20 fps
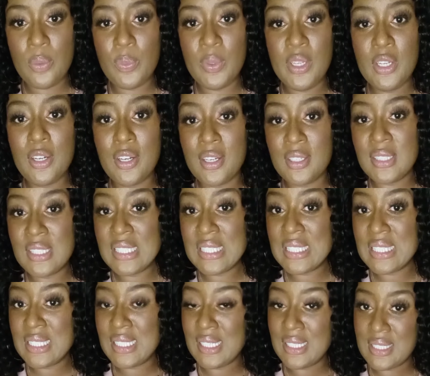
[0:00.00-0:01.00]
we are
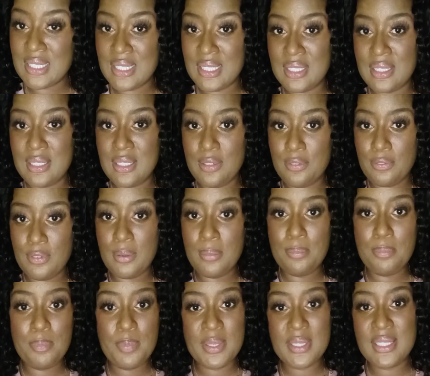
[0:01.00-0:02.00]
discussing
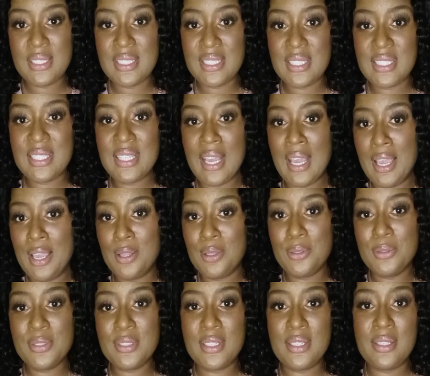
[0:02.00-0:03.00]
different business
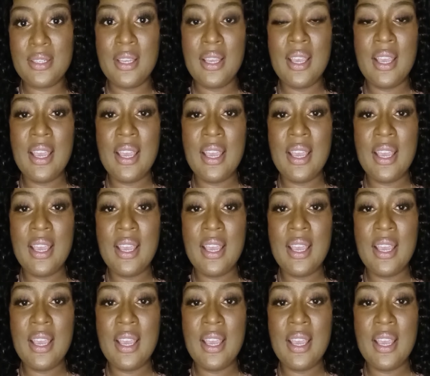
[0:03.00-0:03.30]
styles and